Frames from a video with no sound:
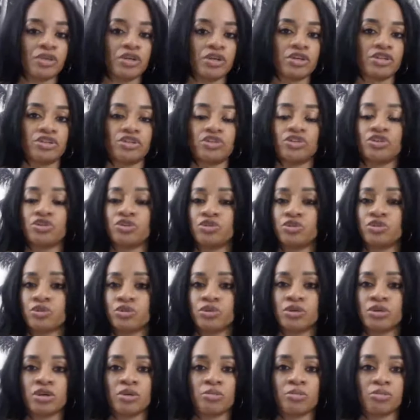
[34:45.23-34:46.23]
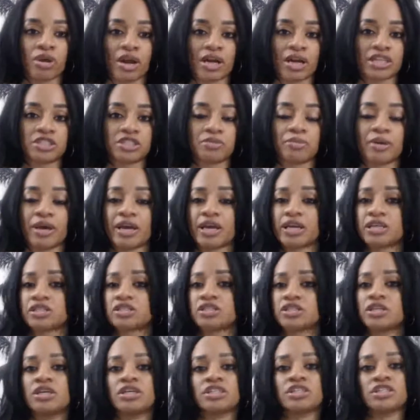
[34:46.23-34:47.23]
new
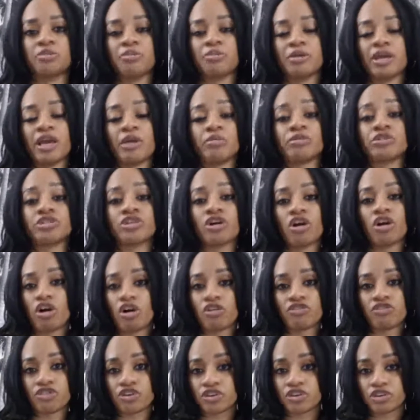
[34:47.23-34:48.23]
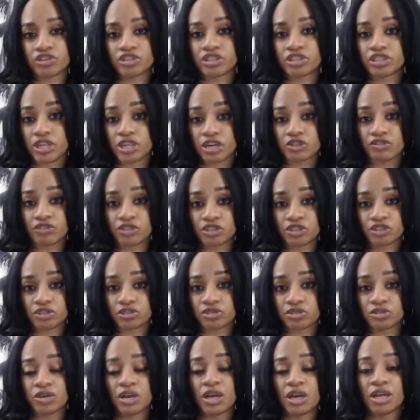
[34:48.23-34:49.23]
prospects to be able to offer your stuff
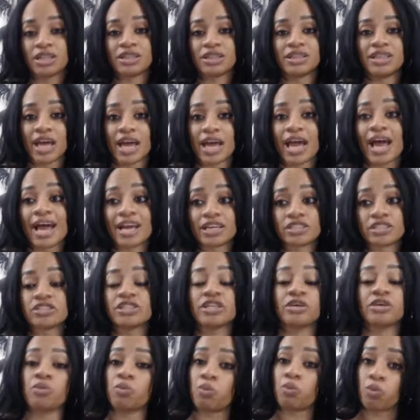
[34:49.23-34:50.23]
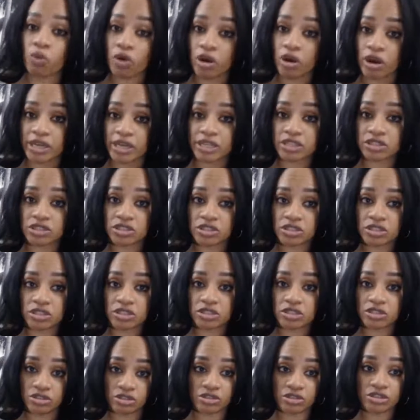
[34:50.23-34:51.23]
to that actually want
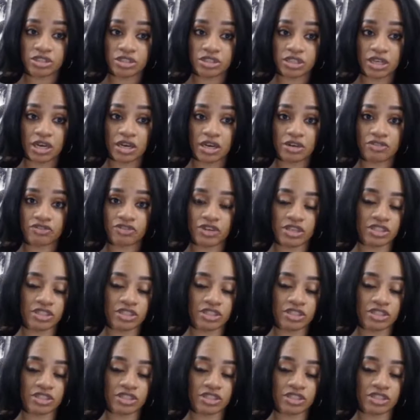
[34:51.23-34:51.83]
your stuff.